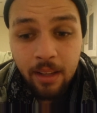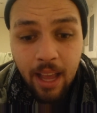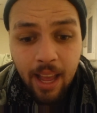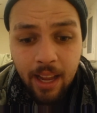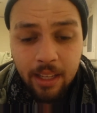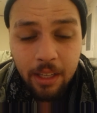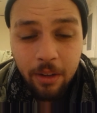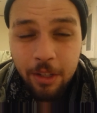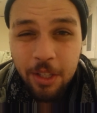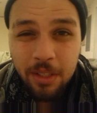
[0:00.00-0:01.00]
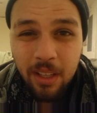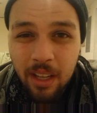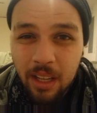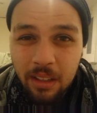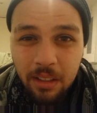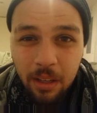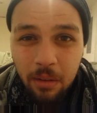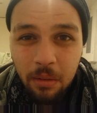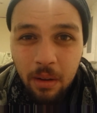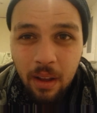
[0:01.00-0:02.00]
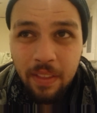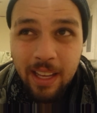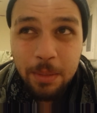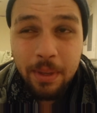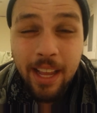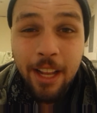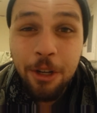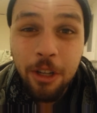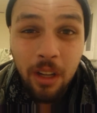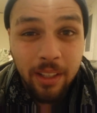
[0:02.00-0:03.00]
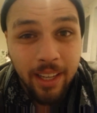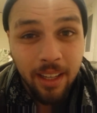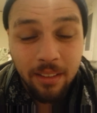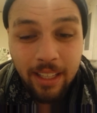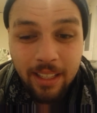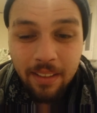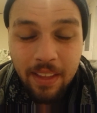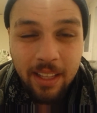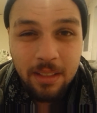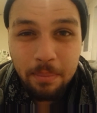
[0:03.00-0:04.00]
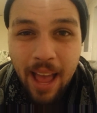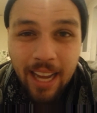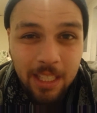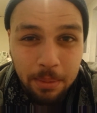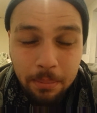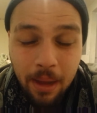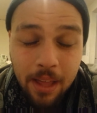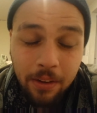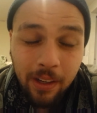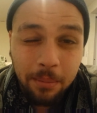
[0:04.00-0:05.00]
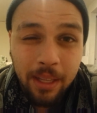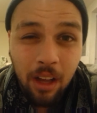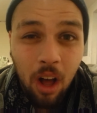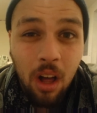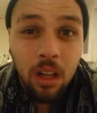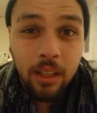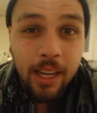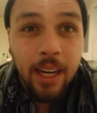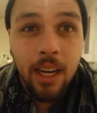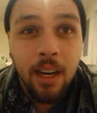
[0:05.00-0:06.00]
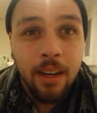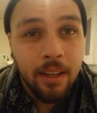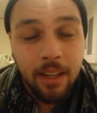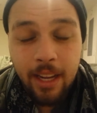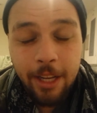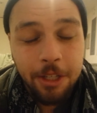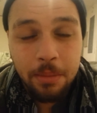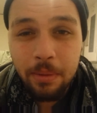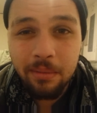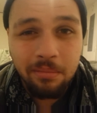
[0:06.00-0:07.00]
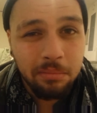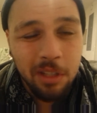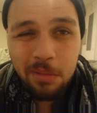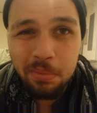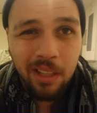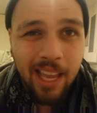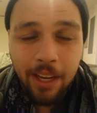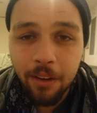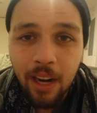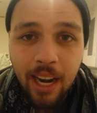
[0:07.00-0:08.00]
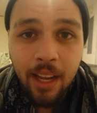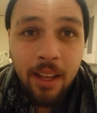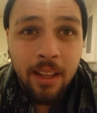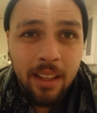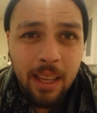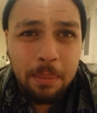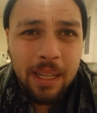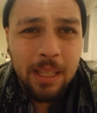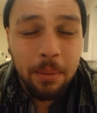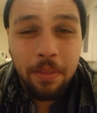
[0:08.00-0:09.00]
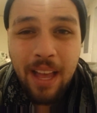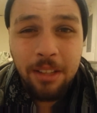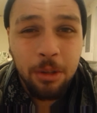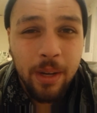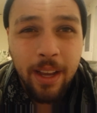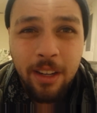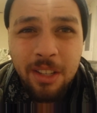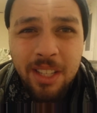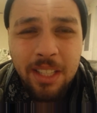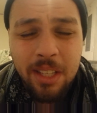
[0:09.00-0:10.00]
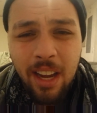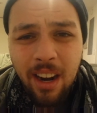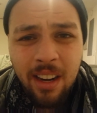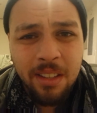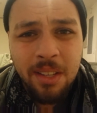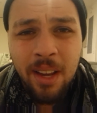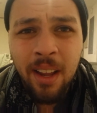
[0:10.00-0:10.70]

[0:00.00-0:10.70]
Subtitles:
And, he's just, I think he's been injured all year. I think his back has been bothering him, all year. And he's just been playing great. He picked up 1,306 yards